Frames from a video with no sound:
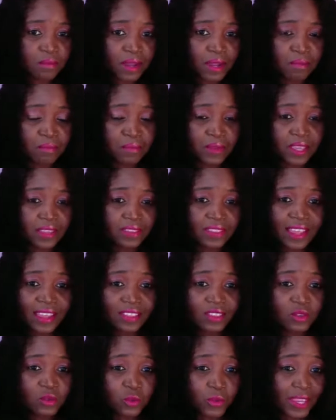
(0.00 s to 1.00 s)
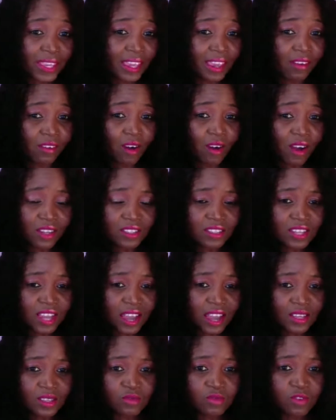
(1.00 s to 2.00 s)
might be that we cannot
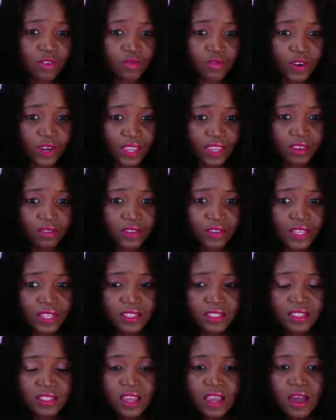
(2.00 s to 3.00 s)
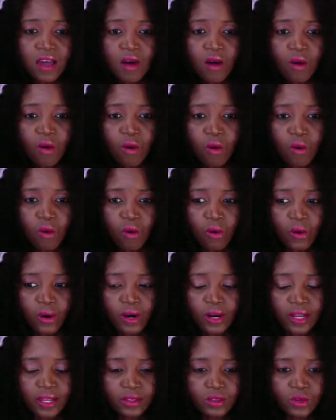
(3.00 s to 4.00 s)
ask for forgiveness.
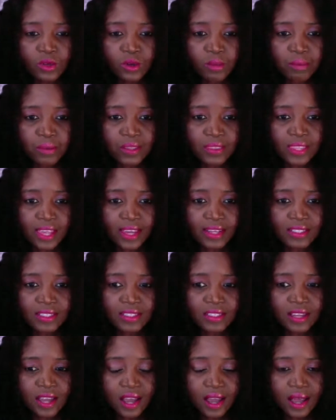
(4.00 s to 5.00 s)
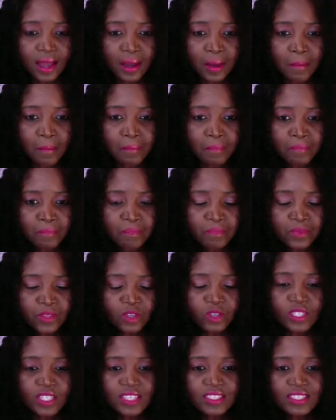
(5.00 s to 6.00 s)
Or it could be that
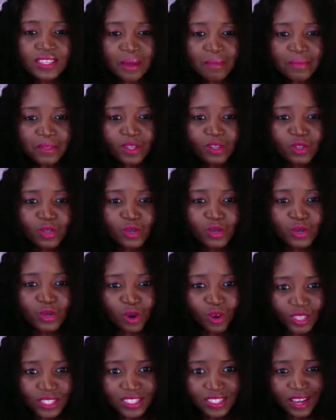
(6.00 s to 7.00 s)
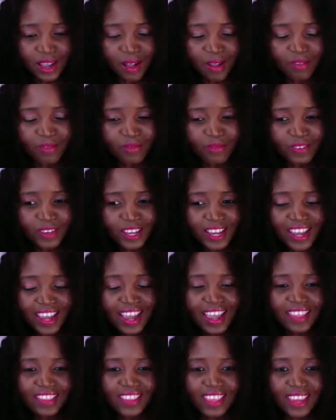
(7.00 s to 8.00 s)
you did something to yourself
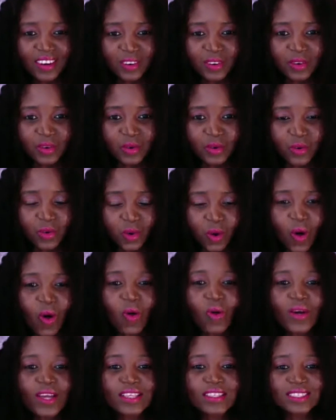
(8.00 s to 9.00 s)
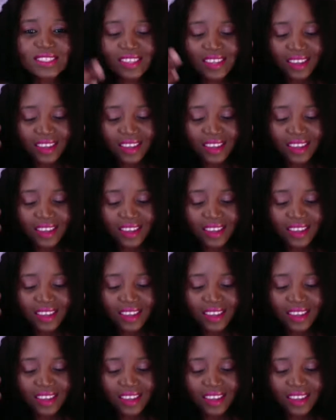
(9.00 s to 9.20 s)
and then you always